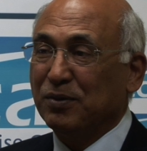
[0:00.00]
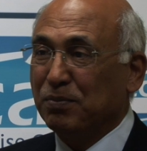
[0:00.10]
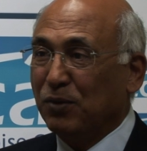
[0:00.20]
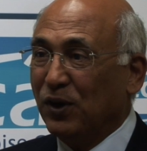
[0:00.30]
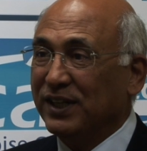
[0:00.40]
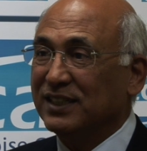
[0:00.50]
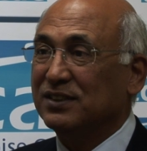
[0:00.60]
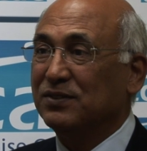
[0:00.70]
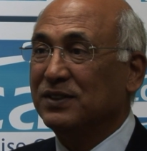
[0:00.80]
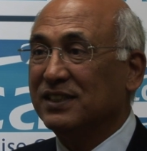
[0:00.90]

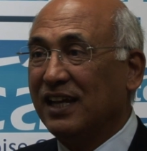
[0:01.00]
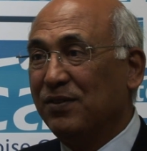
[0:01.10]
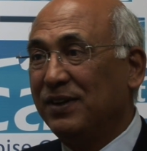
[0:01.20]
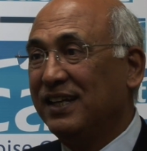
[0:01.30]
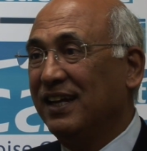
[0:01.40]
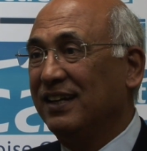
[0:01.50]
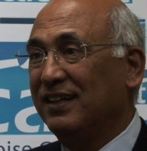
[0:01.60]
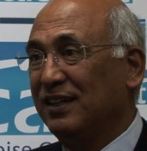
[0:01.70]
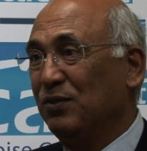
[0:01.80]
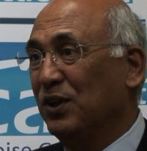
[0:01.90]
points which every
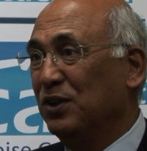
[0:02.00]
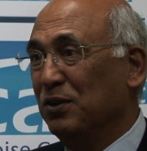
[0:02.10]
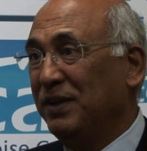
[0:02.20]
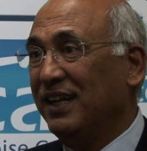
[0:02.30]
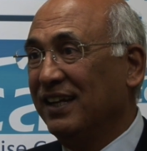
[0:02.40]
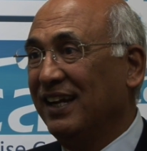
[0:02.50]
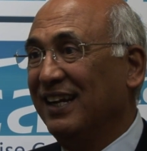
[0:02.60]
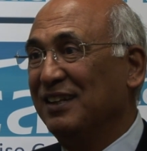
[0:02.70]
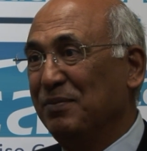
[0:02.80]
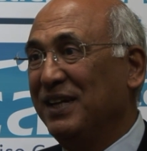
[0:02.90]
candidate want to make,
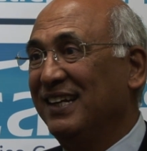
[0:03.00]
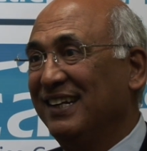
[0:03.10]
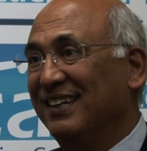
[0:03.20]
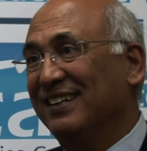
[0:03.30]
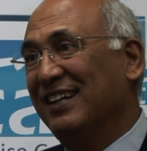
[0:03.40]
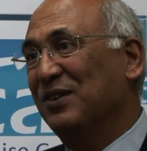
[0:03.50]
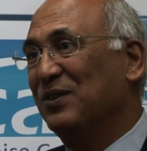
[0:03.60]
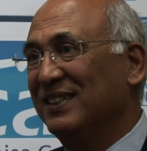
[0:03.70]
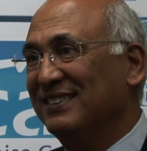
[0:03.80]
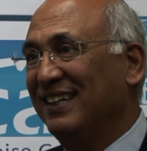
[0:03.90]
and they made it in
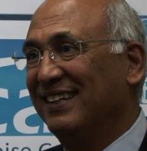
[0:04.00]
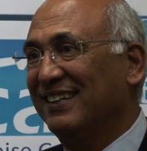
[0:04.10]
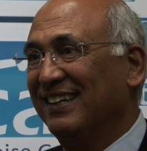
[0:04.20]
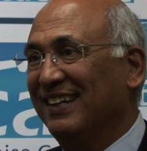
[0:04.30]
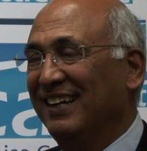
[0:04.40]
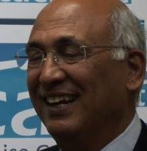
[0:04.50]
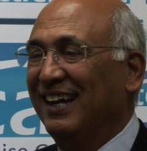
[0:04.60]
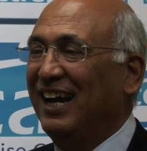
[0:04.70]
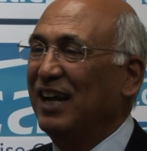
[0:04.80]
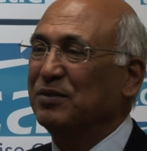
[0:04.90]
Turquoise Center.
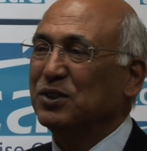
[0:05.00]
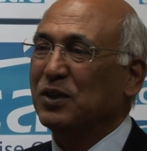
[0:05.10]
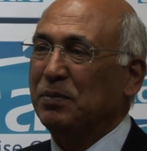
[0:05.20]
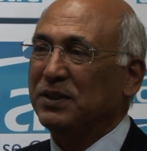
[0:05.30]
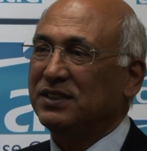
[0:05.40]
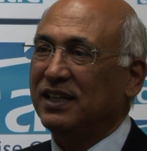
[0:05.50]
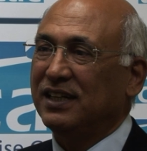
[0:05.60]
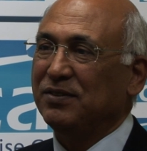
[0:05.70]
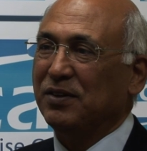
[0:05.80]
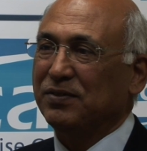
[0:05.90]
I'm so
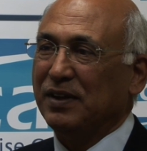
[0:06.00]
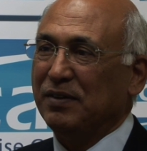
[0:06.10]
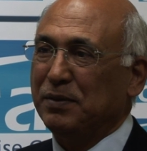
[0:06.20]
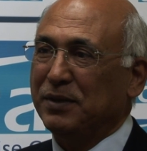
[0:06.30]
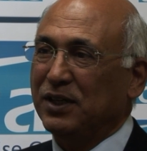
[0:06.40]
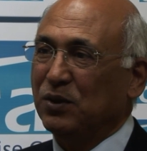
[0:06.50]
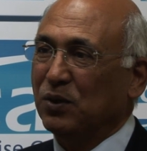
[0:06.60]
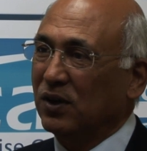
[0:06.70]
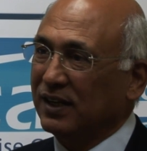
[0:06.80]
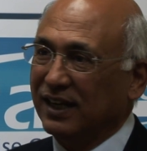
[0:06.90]
appreciative of everybody who
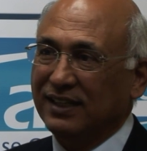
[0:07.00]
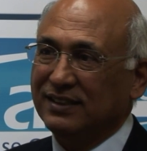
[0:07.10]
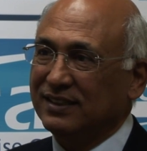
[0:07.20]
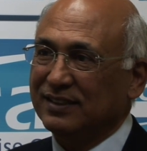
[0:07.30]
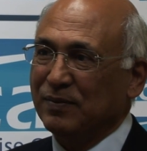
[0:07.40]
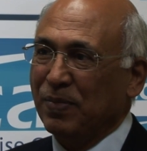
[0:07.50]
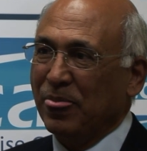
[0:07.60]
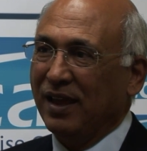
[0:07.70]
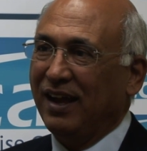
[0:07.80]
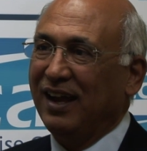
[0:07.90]
organized this.
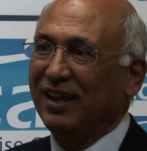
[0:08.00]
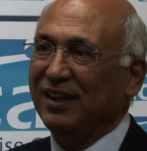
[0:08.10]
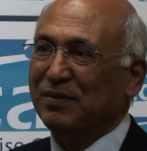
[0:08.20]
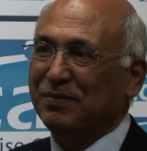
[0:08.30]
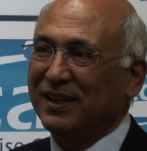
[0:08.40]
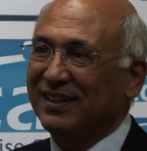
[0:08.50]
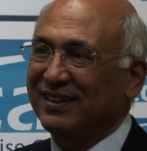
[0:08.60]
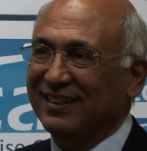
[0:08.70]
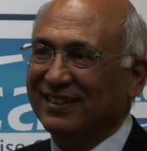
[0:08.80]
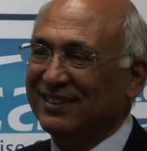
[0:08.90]
I have been
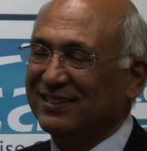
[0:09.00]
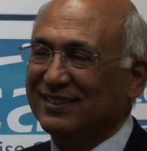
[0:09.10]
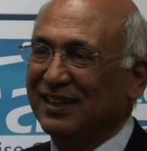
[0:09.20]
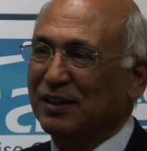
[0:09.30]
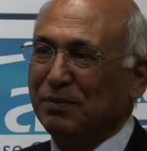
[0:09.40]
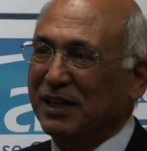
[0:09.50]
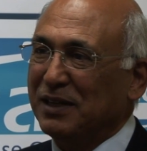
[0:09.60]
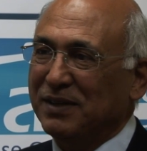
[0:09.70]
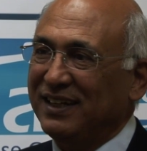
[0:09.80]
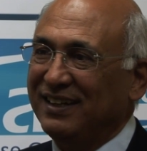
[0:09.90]
in this center many,
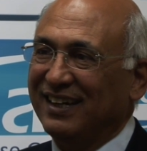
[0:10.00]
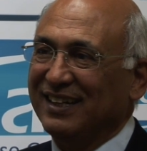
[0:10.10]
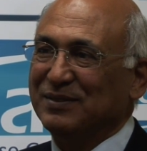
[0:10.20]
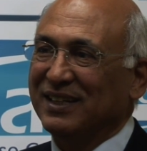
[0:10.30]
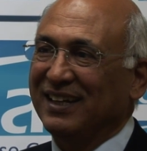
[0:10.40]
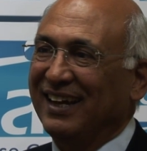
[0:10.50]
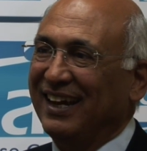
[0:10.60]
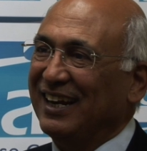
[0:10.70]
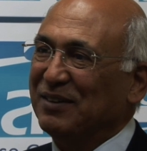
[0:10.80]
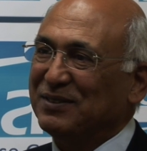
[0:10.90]
many times,
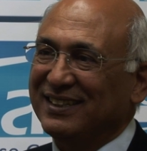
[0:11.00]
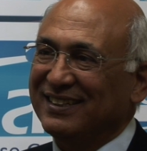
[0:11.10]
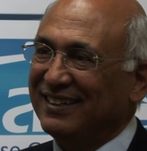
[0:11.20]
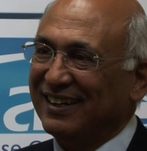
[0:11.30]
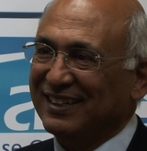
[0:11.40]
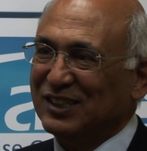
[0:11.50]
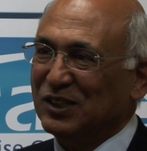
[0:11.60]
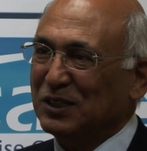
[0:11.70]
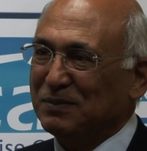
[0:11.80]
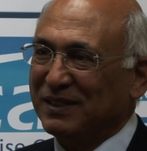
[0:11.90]
and I've seen the Turkish
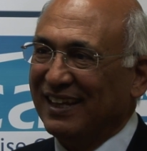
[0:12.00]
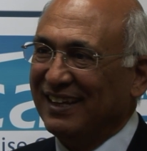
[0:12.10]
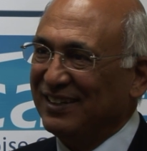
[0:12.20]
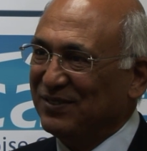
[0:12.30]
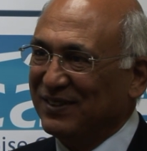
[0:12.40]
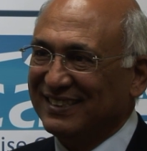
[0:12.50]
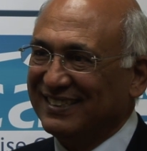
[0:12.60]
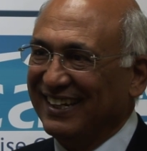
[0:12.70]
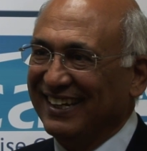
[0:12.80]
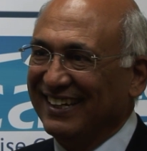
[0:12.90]
hospitality
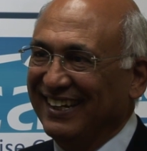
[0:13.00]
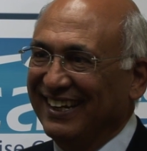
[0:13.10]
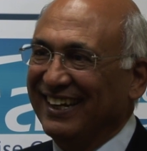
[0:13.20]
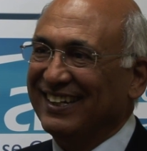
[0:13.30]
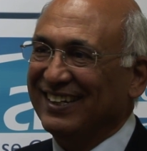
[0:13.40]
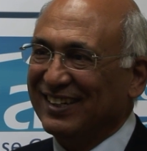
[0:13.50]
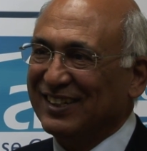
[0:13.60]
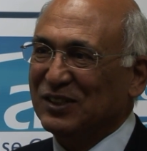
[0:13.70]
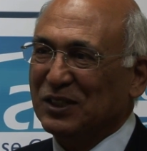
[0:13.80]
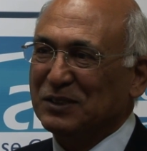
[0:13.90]
firsthand, and
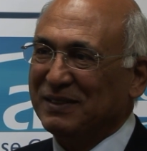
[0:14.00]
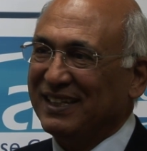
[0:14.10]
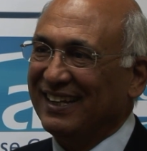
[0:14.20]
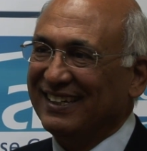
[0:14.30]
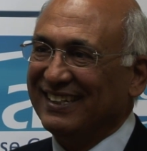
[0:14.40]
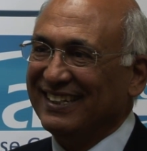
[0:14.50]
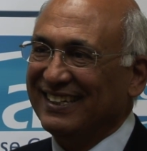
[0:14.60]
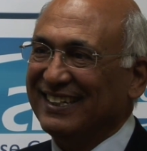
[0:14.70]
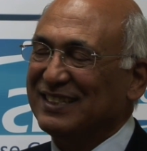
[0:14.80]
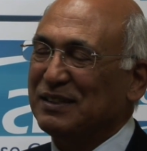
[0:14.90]
Turkish hospitality
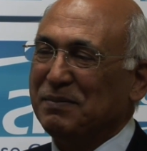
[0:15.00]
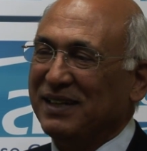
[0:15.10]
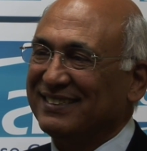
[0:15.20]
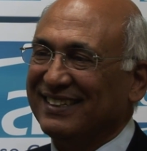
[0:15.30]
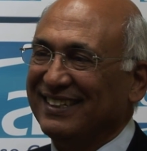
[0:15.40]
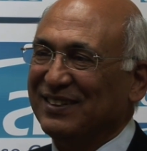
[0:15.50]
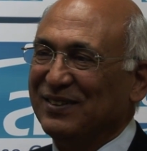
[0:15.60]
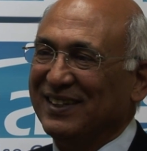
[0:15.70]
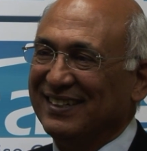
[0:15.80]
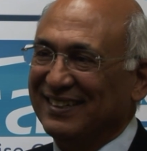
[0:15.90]
is the best in the
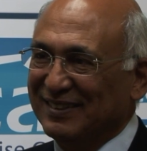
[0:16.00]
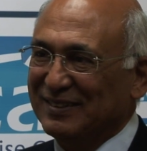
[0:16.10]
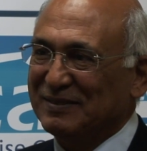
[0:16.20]
world.